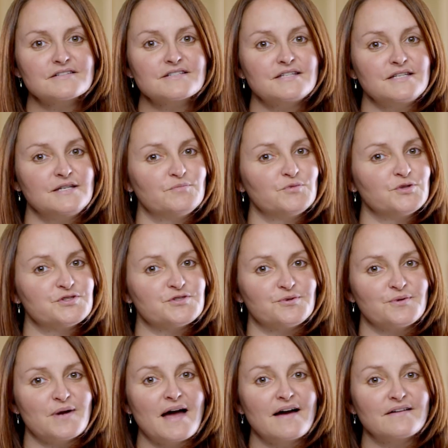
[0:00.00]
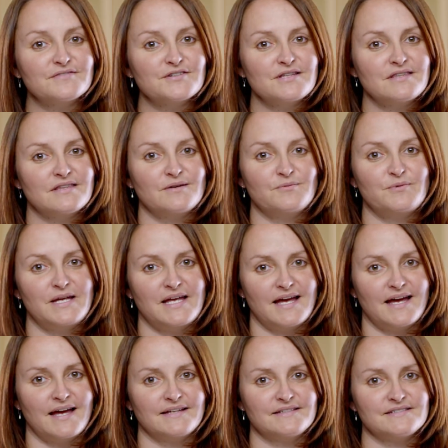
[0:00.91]
team will do everything we
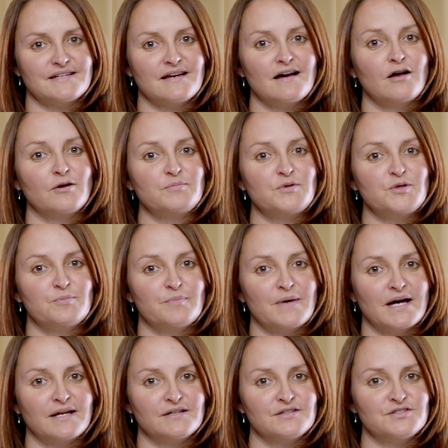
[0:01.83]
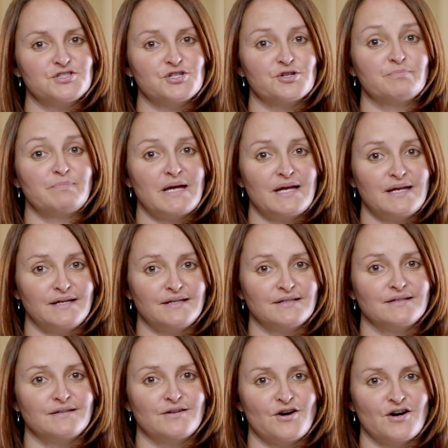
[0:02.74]
can to help you manage your
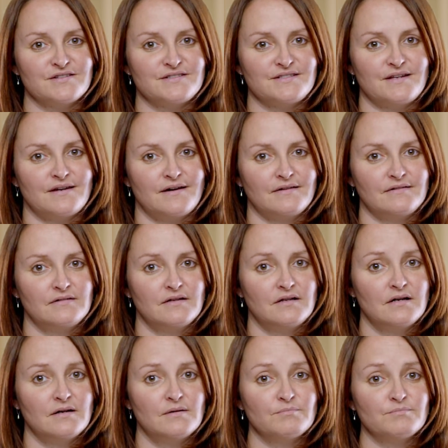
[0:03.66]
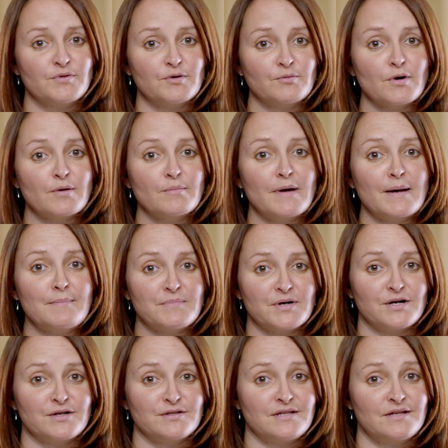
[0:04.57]
pain and nausea. But
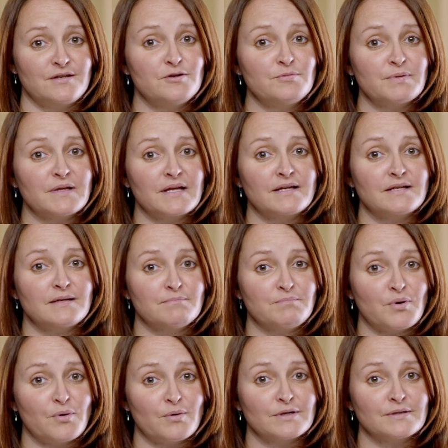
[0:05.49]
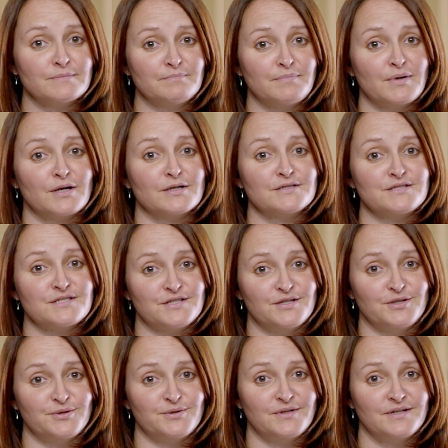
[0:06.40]
remember that you play an important part
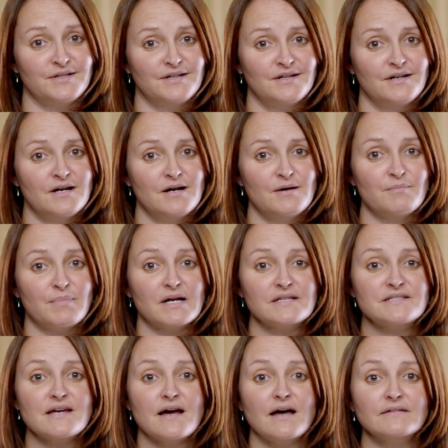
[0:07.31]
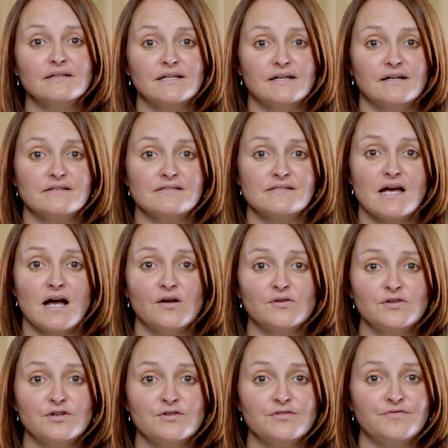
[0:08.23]
too. By telling us
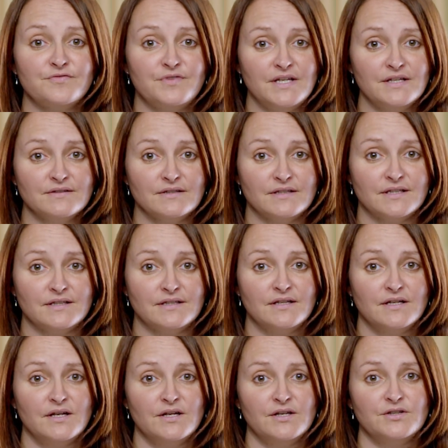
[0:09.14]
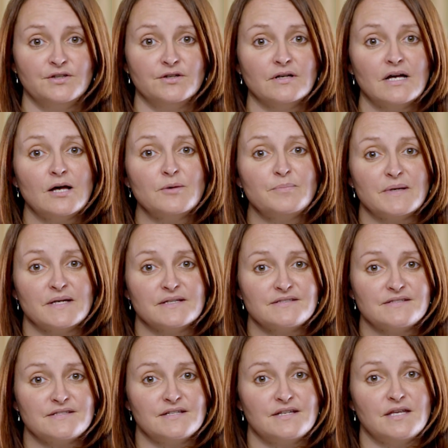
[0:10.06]
how you're feeling, you'll help
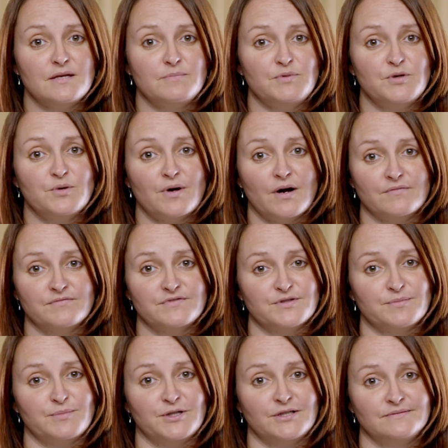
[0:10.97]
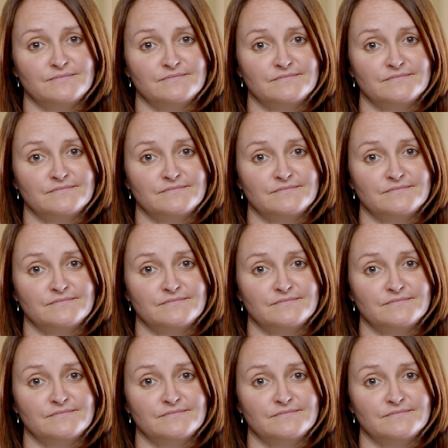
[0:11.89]
us to keep you comfortable.